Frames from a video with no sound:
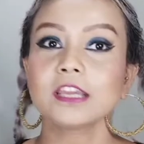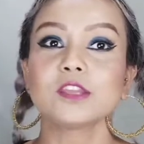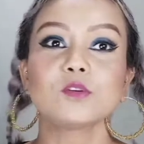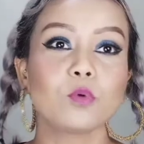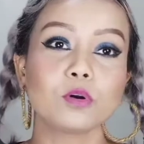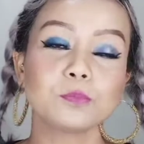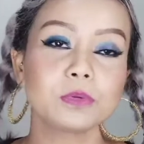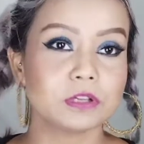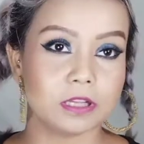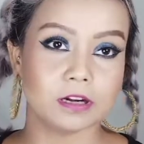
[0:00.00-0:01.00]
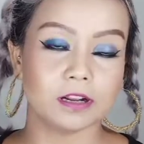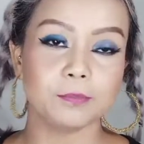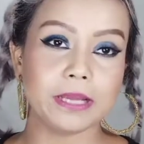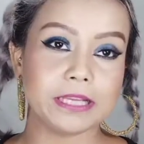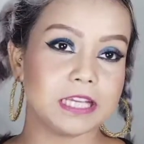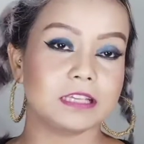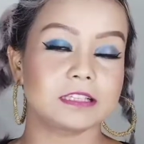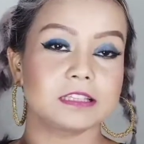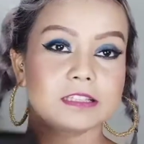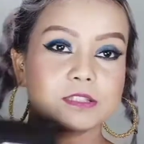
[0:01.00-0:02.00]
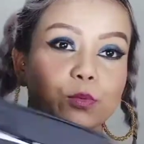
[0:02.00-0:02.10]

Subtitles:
you won't be regret by taking this